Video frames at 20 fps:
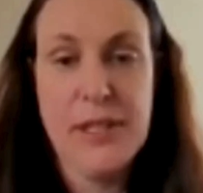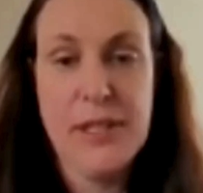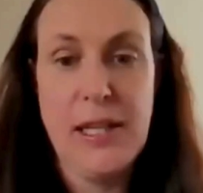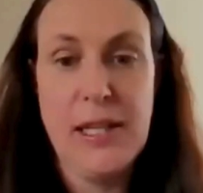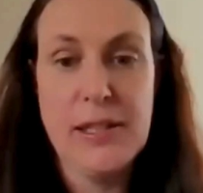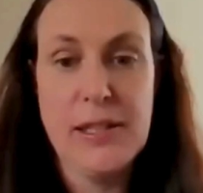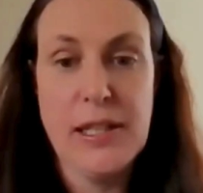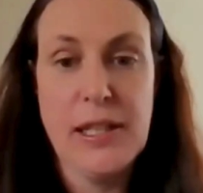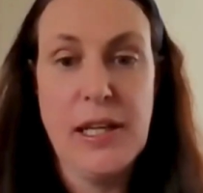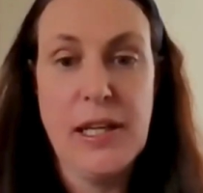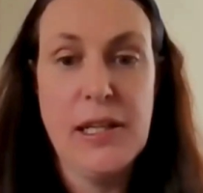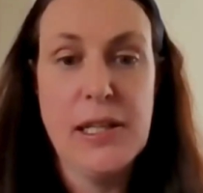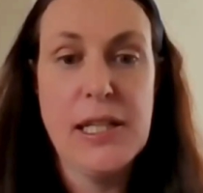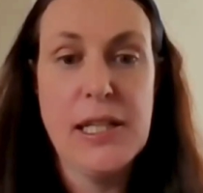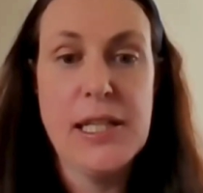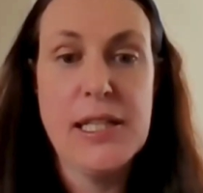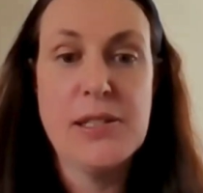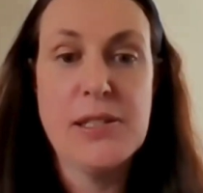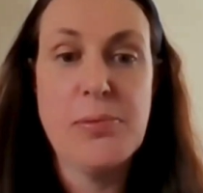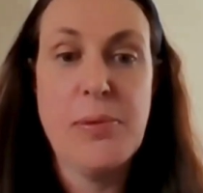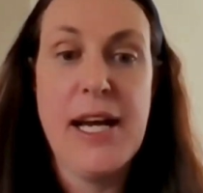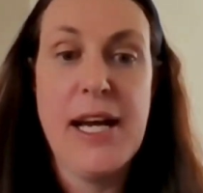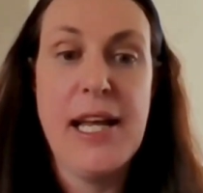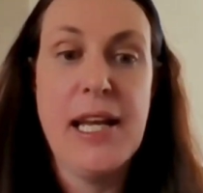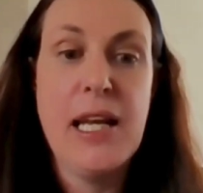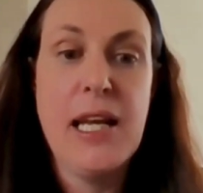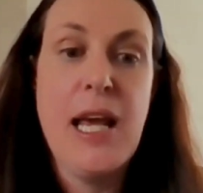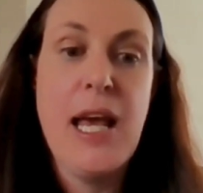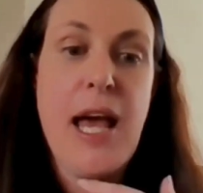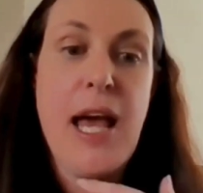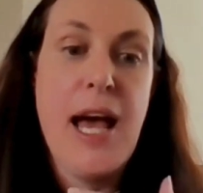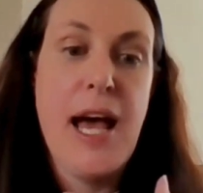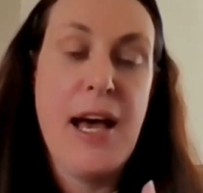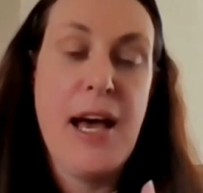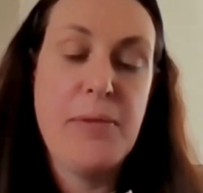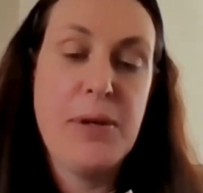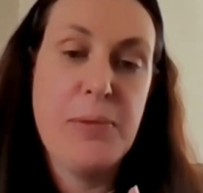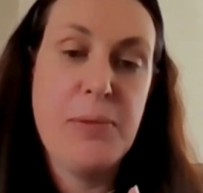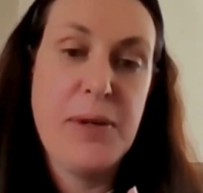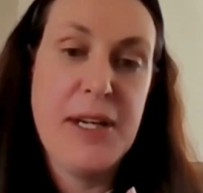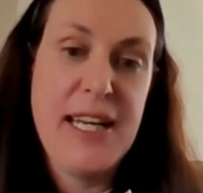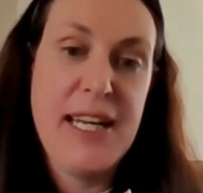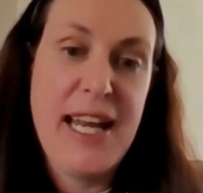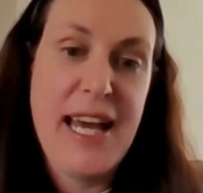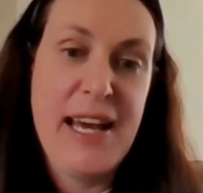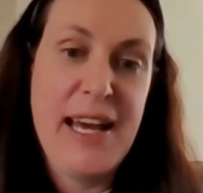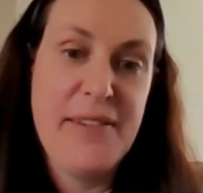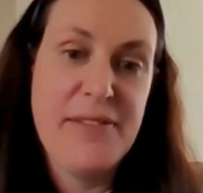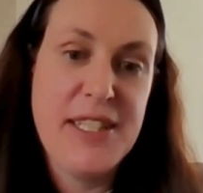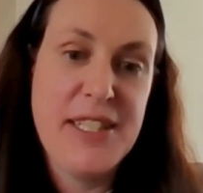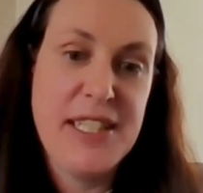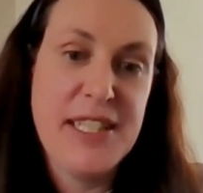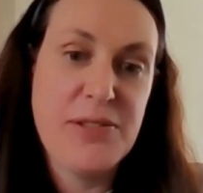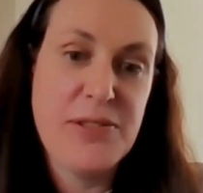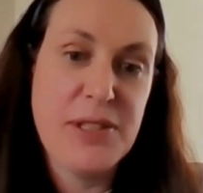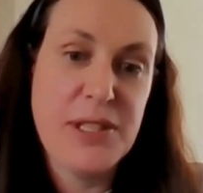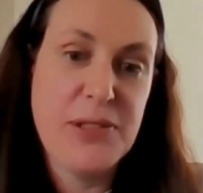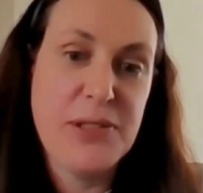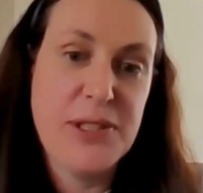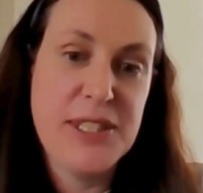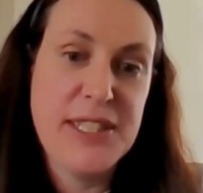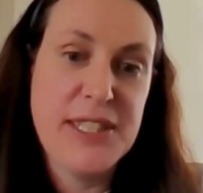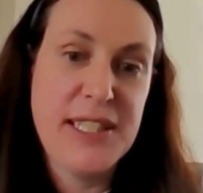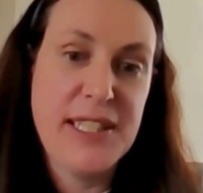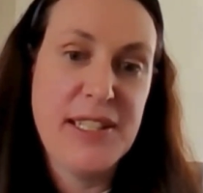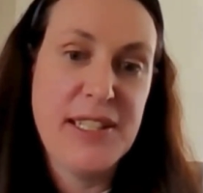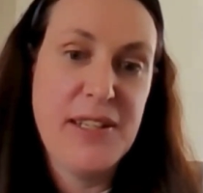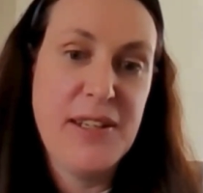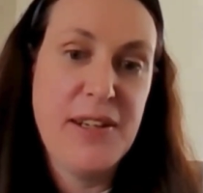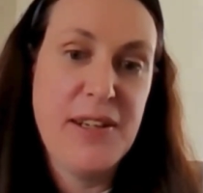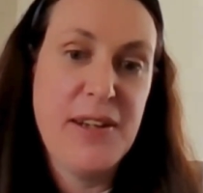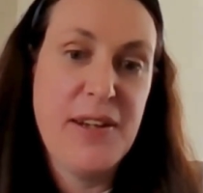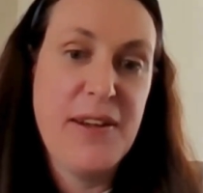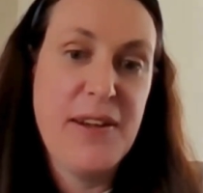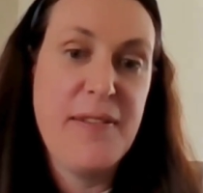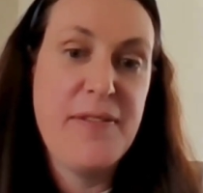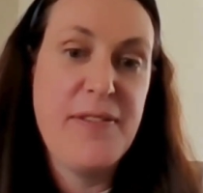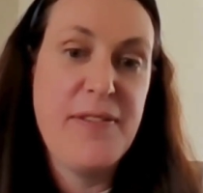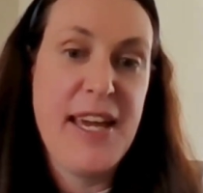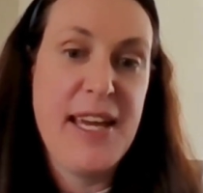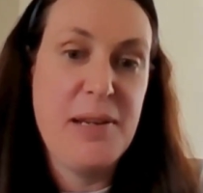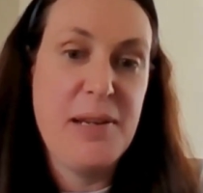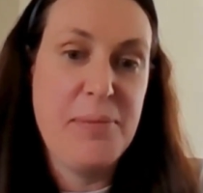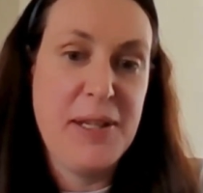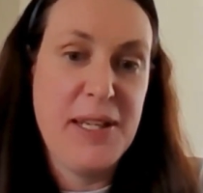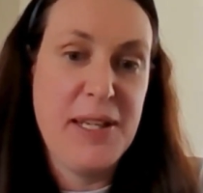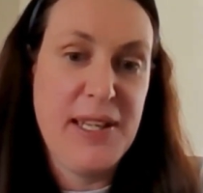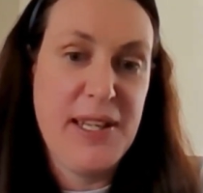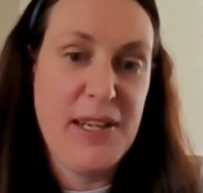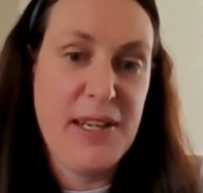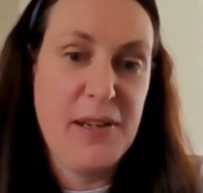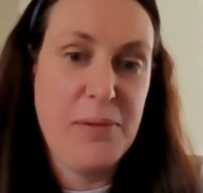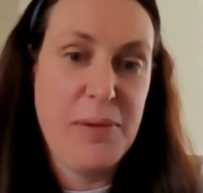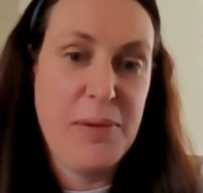logging on as well. And we will have this recording available on our